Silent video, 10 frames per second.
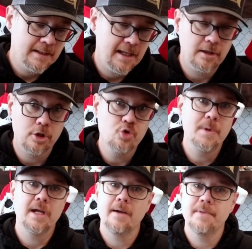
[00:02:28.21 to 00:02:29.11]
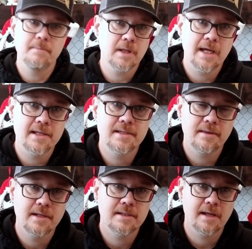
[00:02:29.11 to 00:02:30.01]
lubing up the blades and
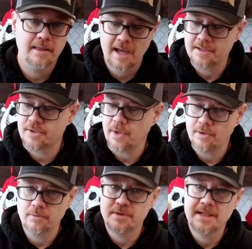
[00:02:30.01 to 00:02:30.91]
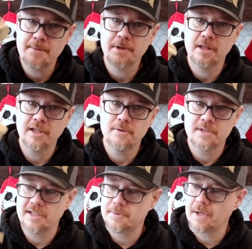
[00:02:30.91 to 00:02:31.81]
things like that. So I don't typically use
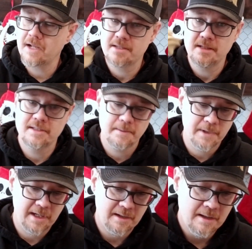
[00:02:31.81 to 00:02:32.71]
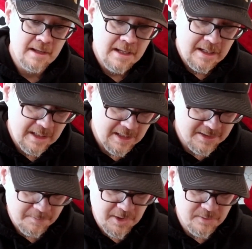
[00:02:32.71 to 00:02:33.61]
these, but I could see somebody getting
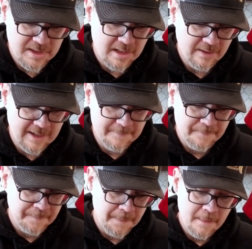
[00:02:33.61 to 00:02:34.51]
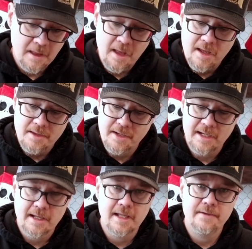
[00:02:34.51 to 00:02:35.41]
some use out of that. You
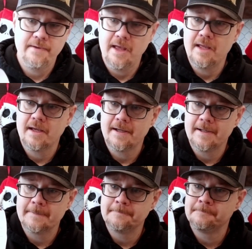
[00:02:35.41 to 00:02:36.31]
get kind of a